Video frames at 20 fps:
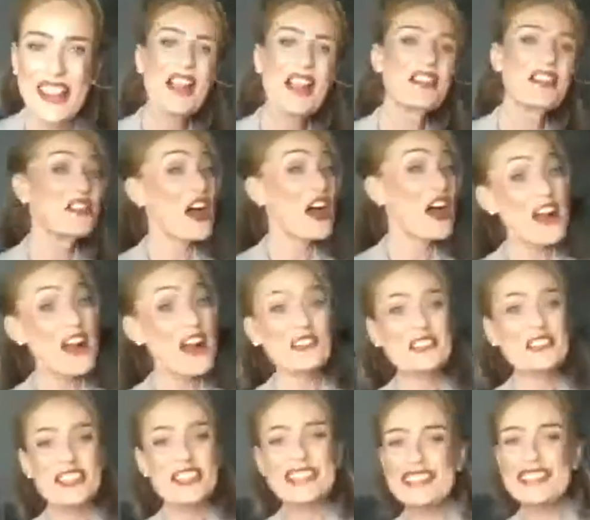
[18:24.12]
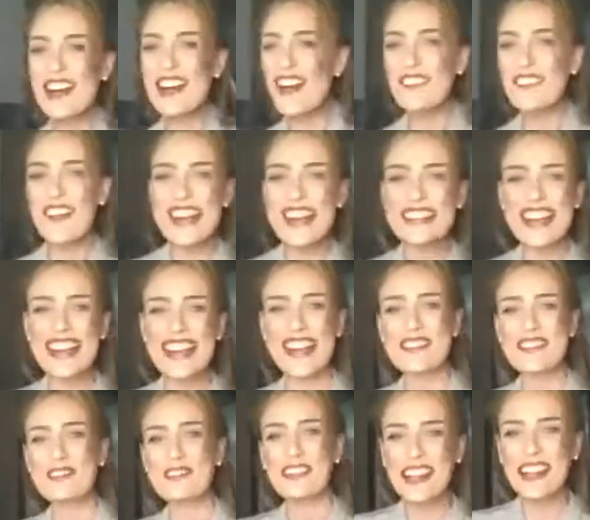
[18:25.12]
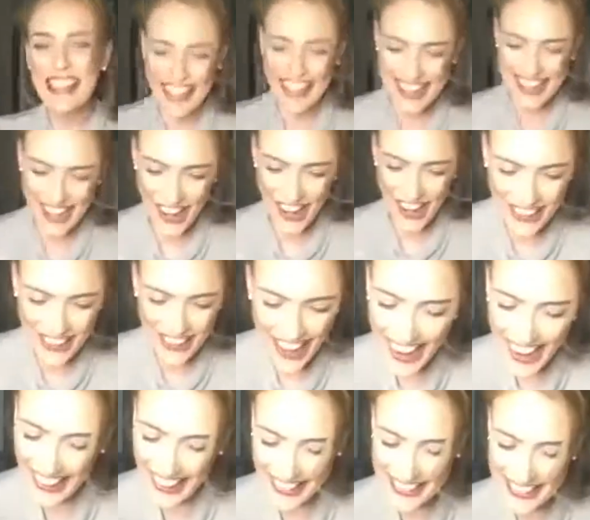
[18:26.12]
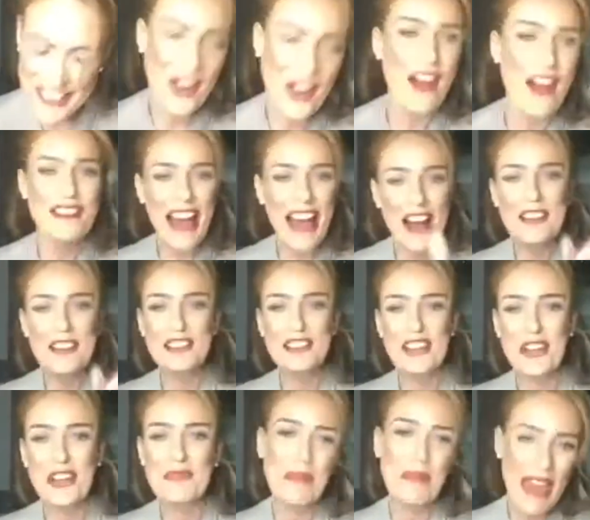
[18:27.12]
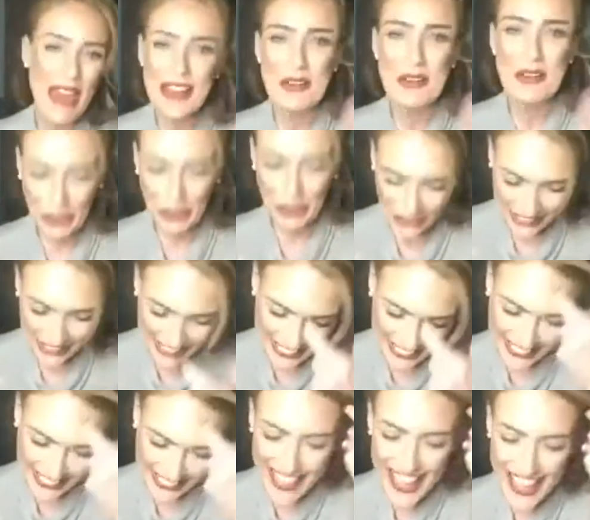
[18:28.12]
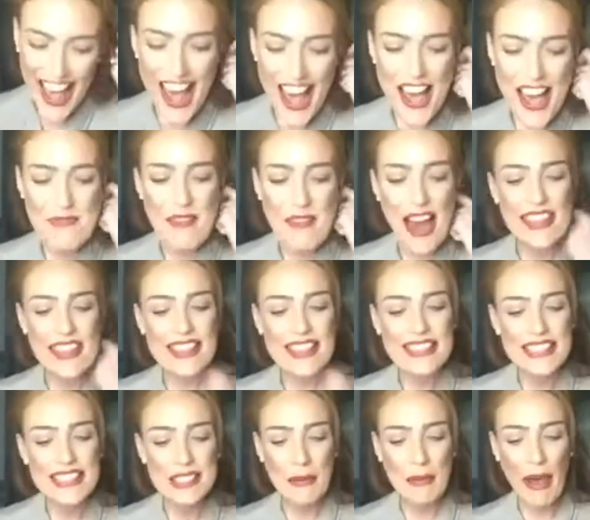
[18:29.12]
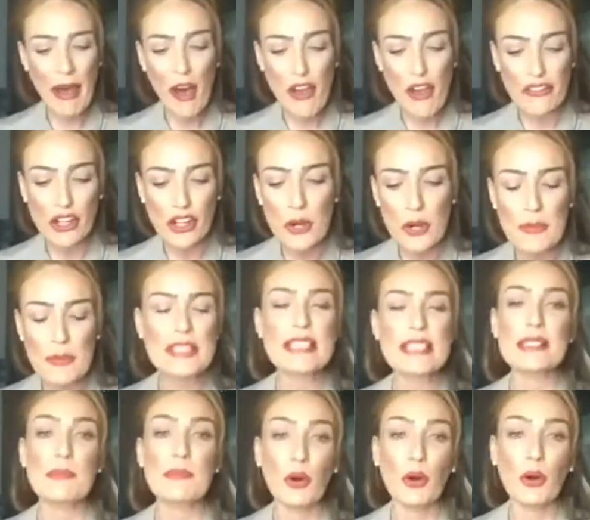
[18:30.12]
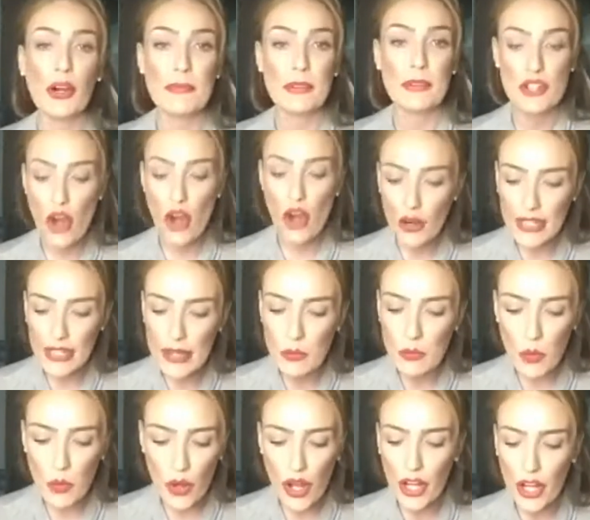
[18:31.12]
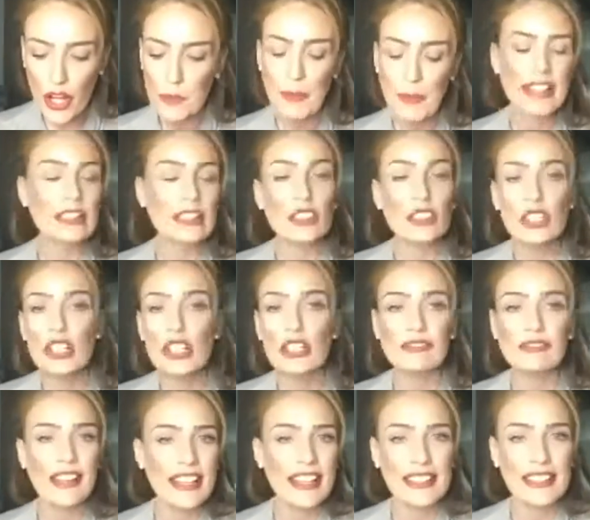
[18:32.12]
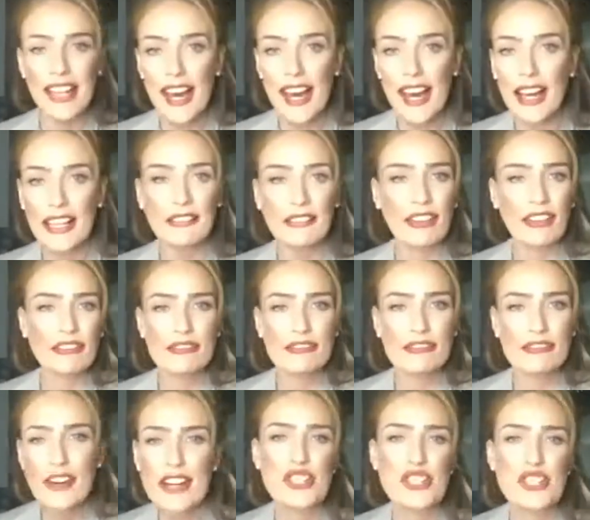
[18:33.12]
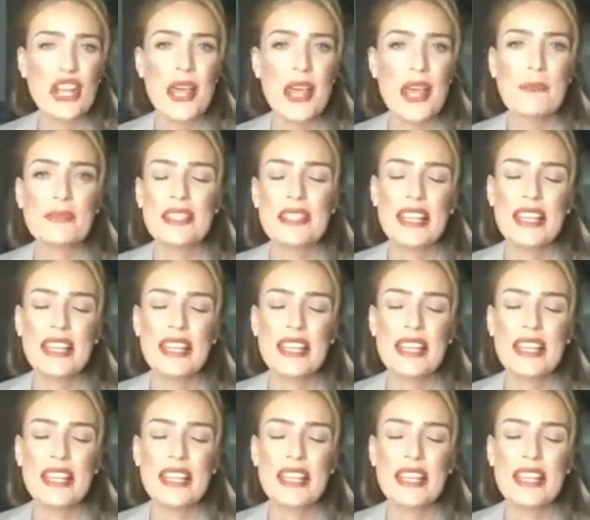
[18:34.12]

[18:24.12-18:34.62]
No, she's not read it. Brilliant. Okay, so I've helped you pick a book. And this is about overcoming disappointment, not only in work, but in love and life and friendships.